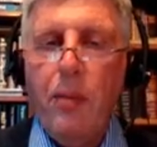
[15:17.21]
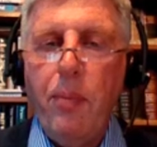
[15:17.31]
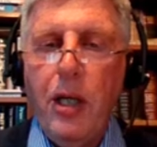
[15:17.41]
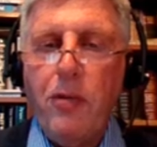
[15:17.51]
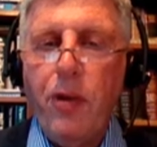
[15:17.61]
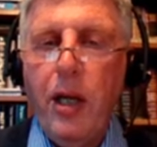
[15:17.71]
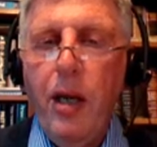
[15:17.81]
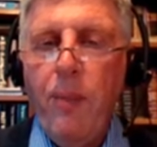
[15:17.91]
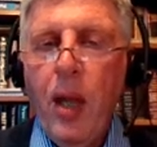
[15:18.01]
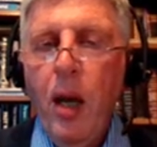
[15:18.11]
and peacefully
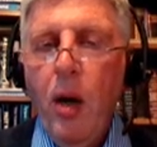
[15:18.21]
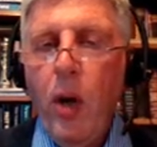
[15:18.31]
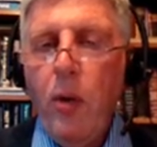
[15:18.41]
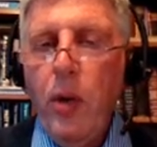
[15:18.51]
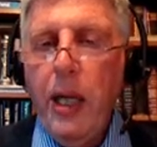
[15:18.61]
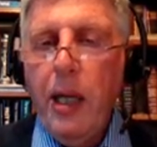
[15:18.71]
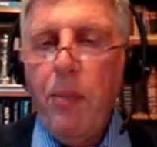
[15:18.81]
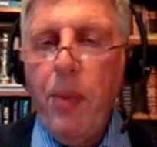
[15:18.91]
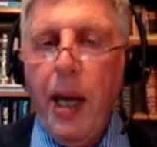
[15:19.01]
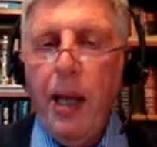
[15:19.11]
while reading
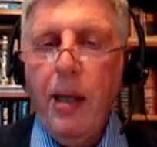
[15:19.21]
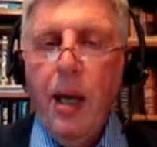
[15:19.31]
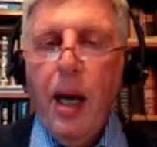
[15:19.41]
in bed,